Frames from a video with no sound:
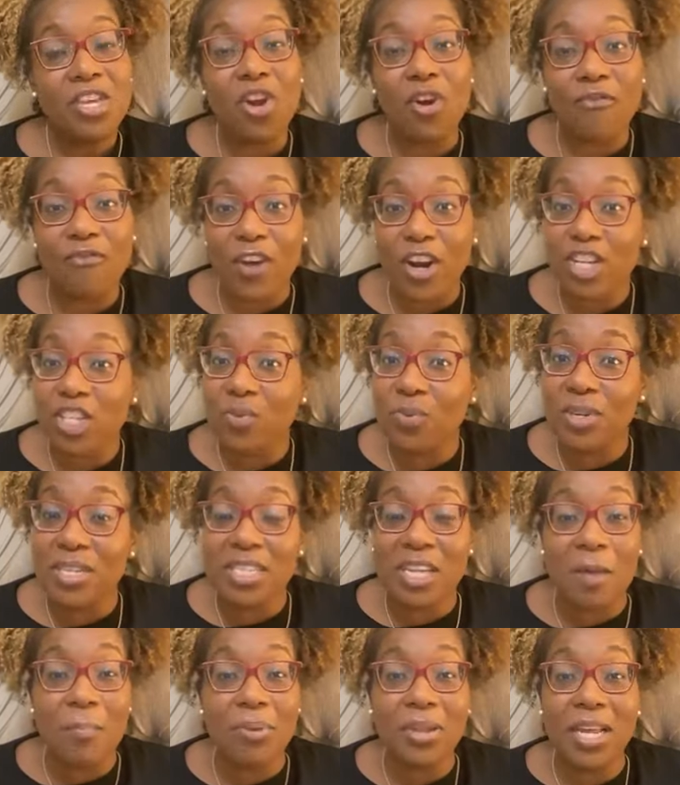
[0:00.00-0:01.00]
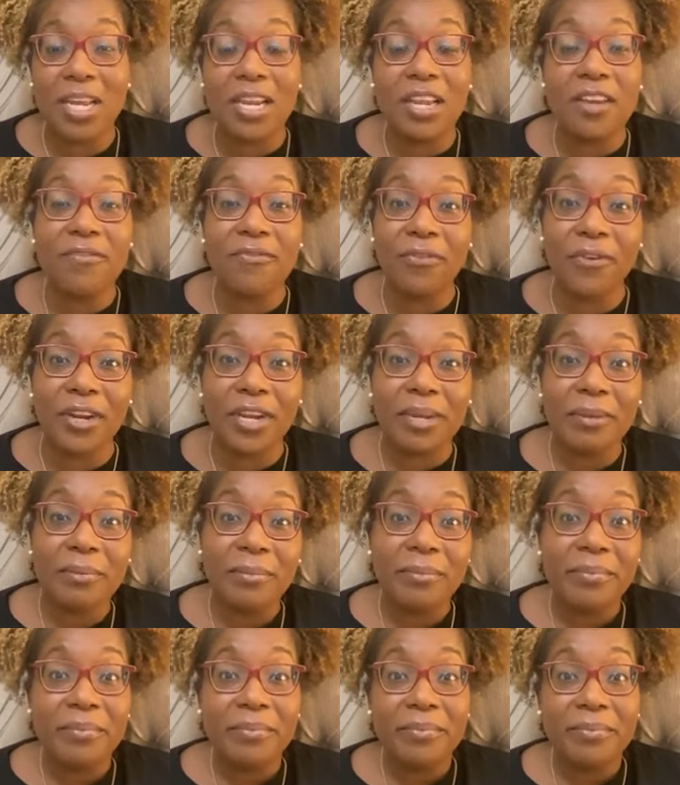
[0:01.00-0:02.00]
Your first one's completely free,
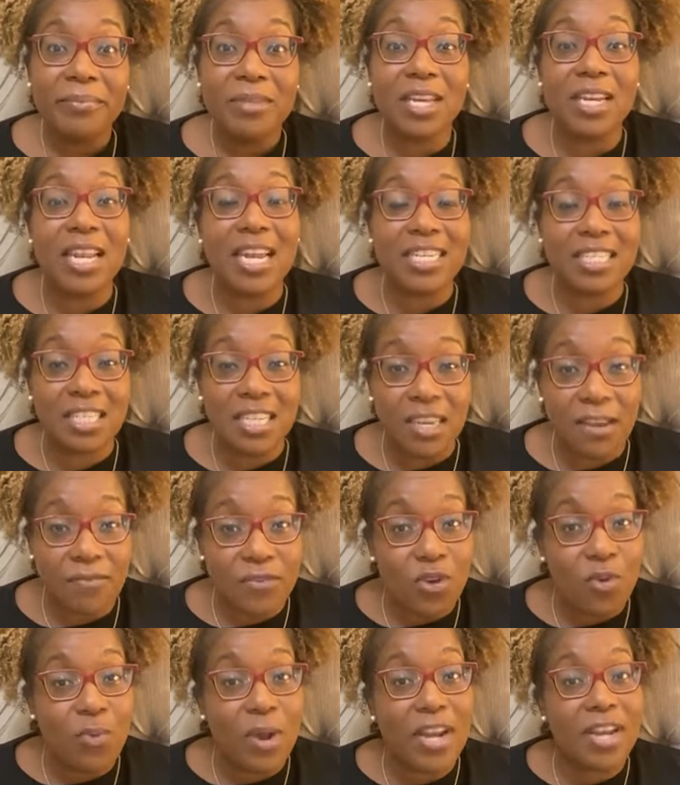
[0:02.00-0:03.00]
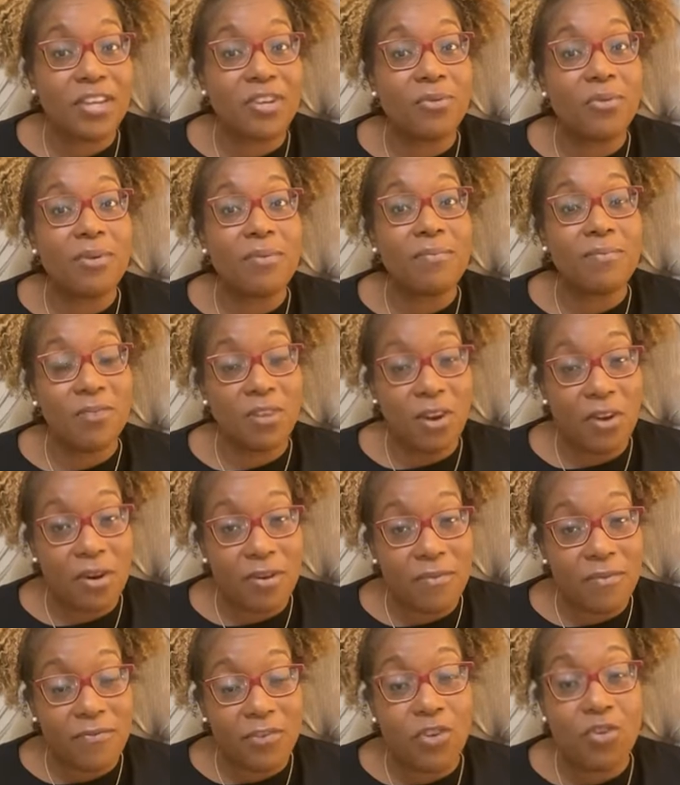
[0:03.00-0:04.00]
to let's see if you're ready to,
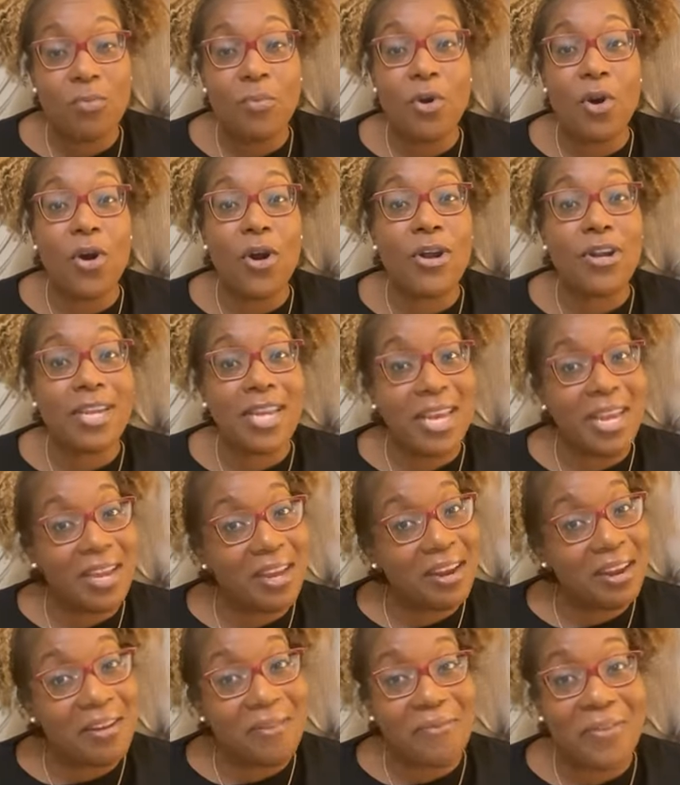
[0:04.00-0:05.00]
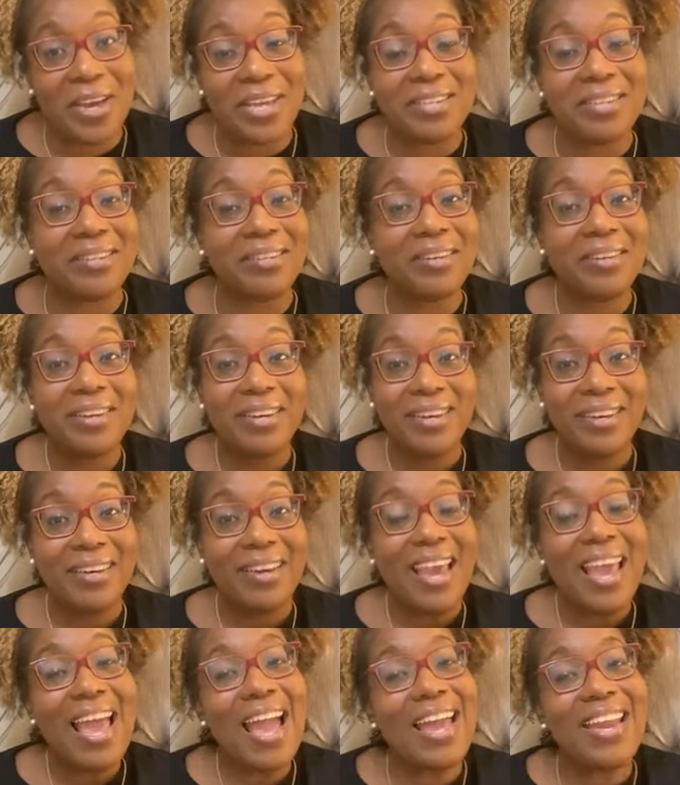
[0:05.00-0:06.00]
do more digging and investing.
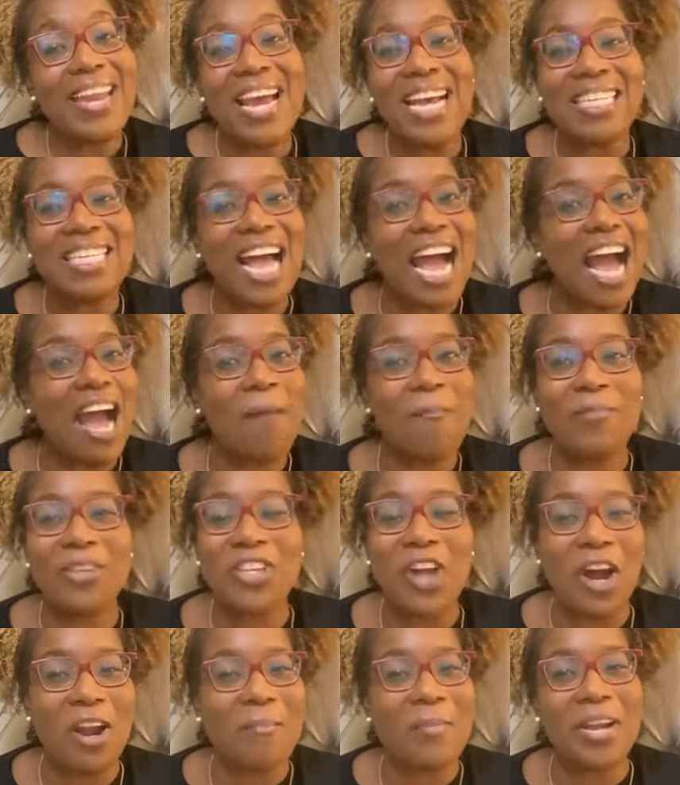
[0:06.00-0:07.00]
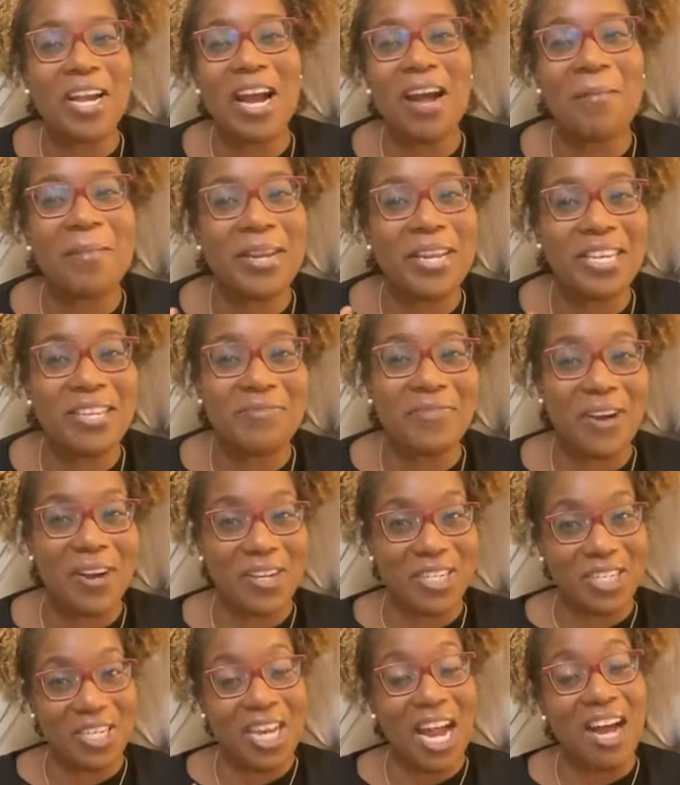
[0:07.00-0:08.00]
And that's how I started becoming this
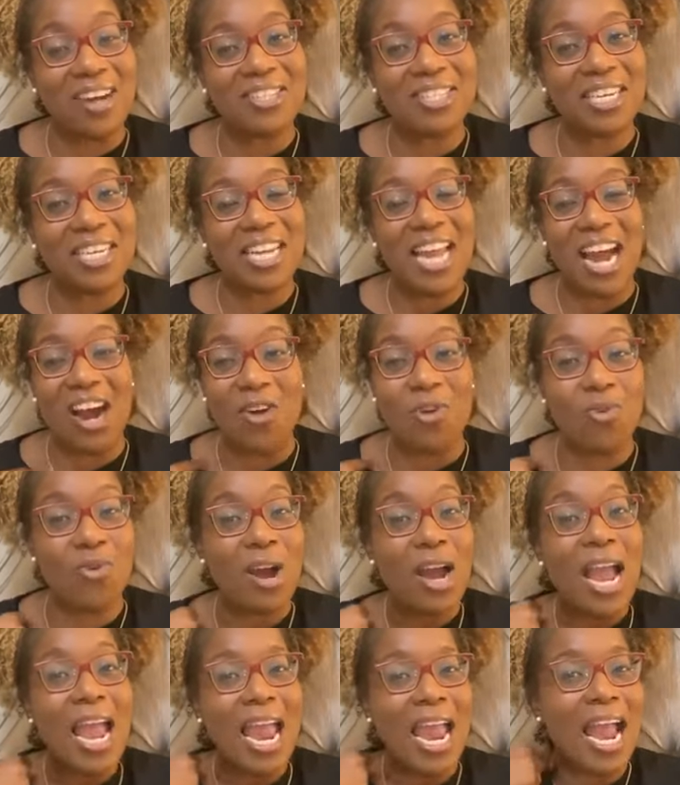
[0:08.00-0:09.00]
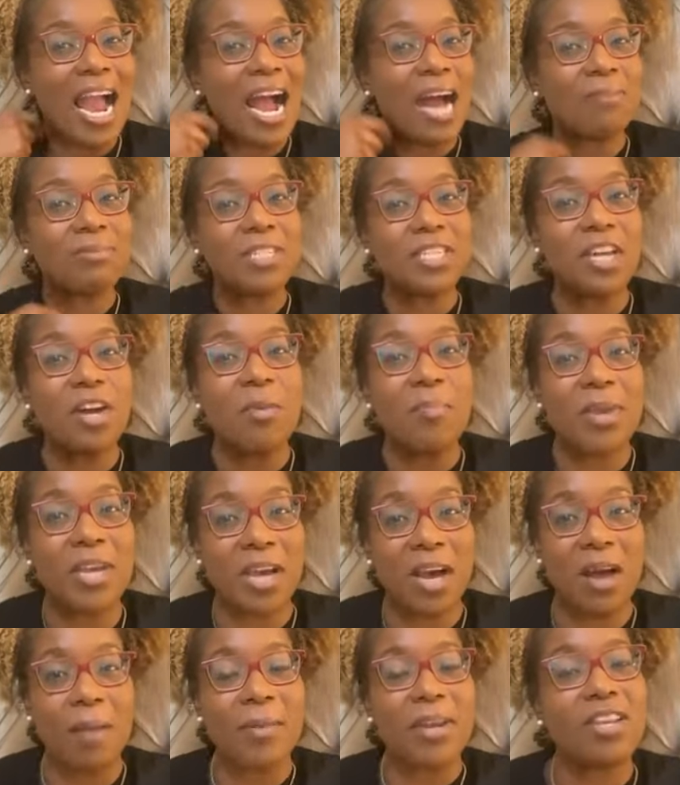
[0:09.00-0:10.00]
version y'all see now, and how I'm still
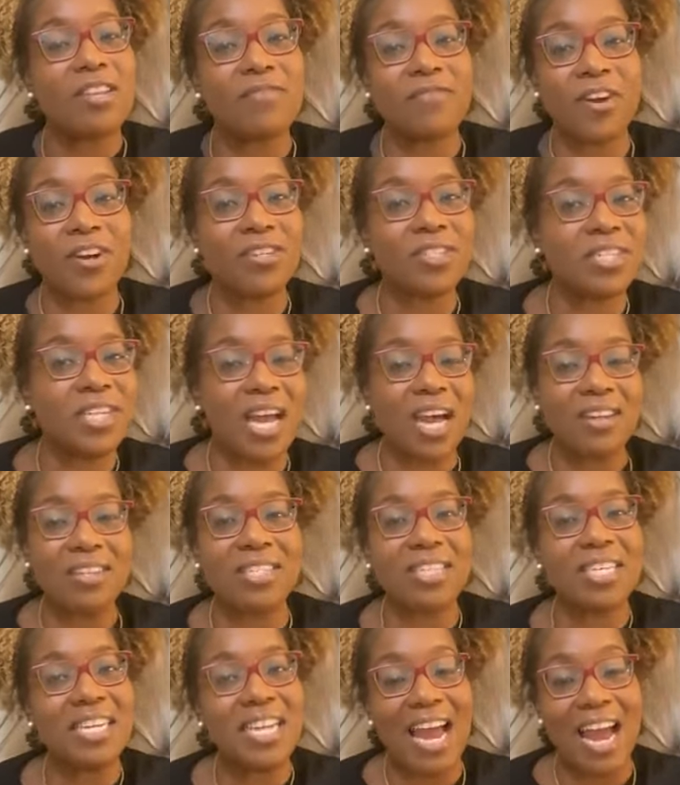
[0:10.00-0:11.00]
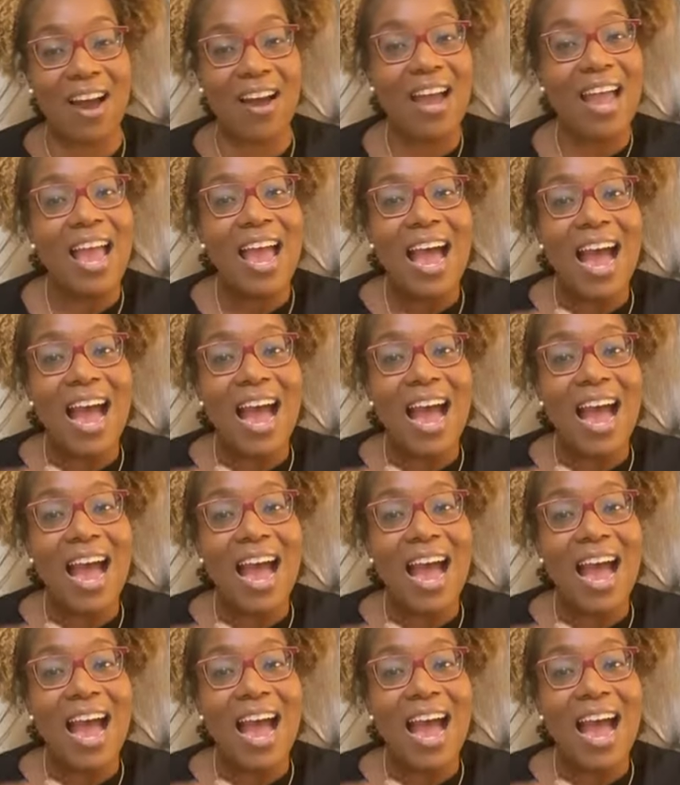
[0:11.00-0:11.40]
becoming this version y'all see now.